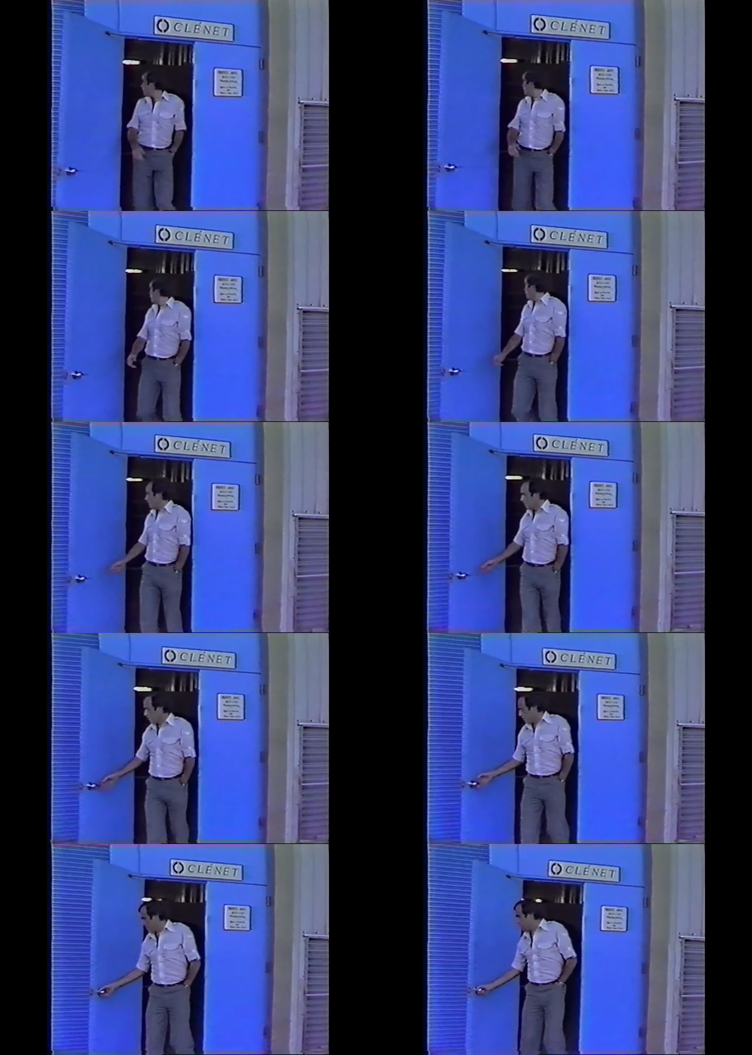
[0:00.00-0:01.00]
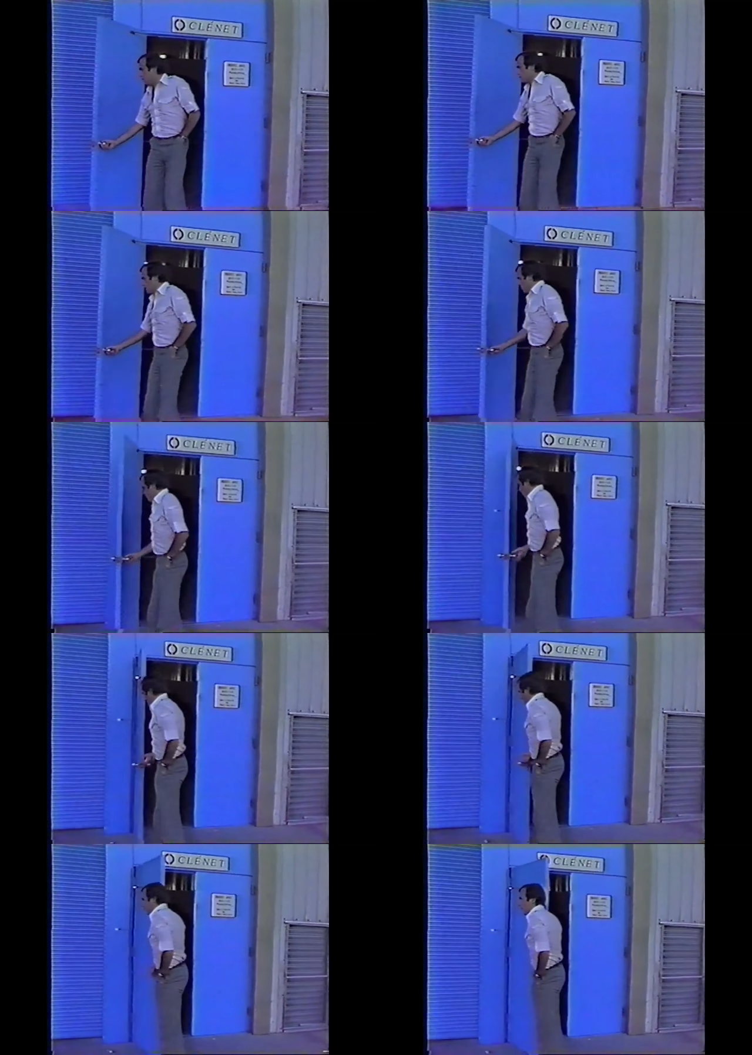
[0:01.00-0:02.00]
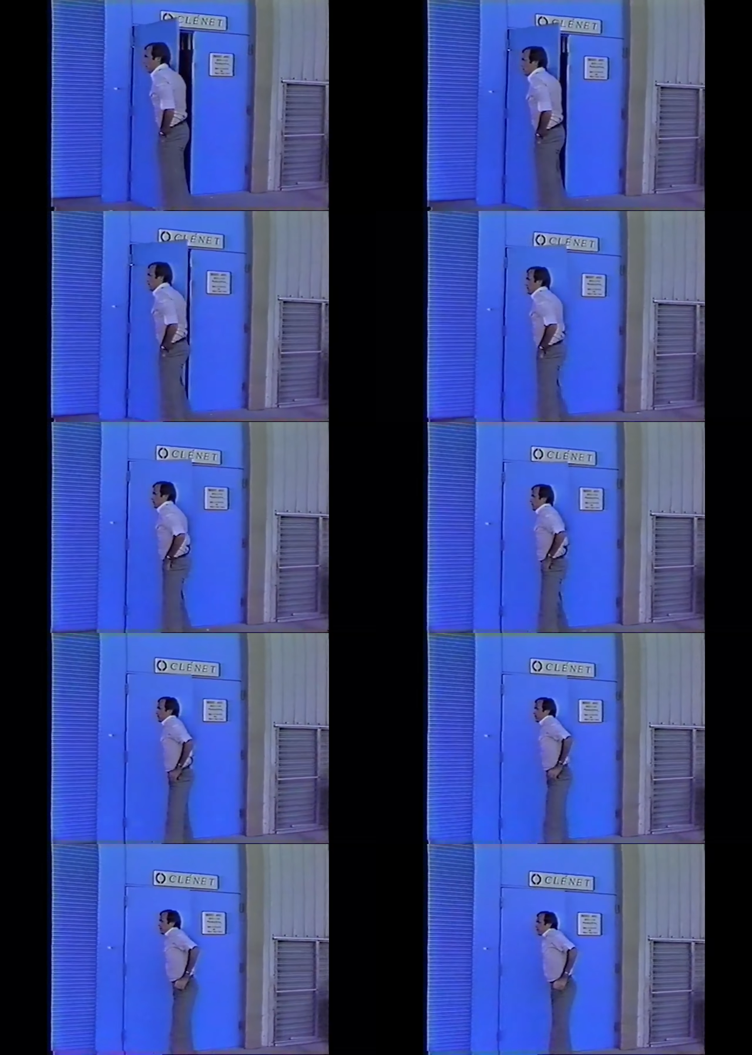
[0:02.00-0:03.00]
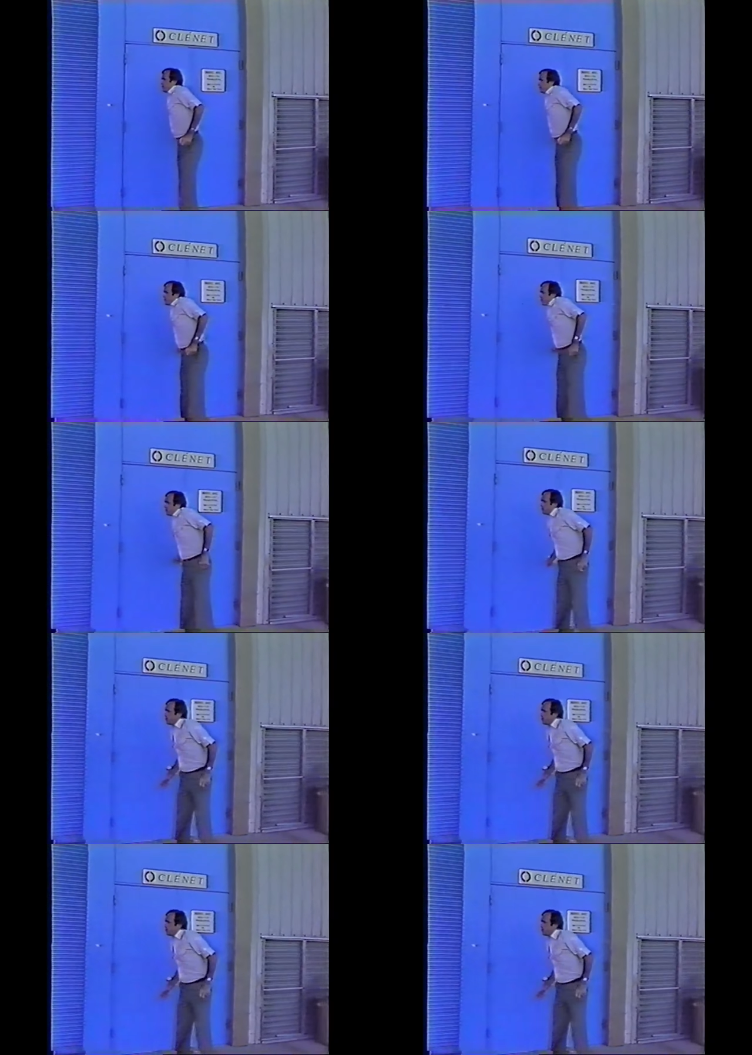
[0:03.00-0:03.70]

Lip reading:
(no speaker visible)